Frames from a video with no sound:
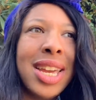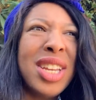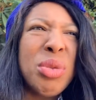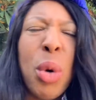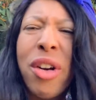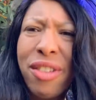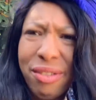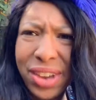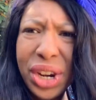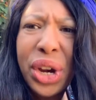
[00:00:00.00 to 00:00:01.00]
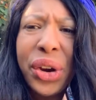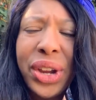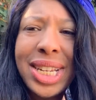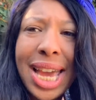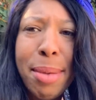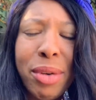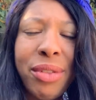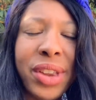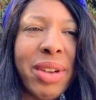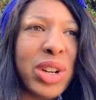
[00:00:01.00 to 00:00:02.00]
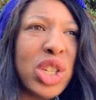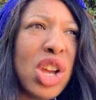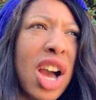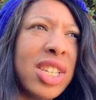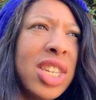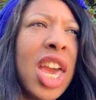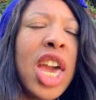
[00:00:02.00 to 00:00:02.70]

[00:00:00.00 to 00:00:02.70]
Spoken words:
It's more of a vinegary type of flavored sauce,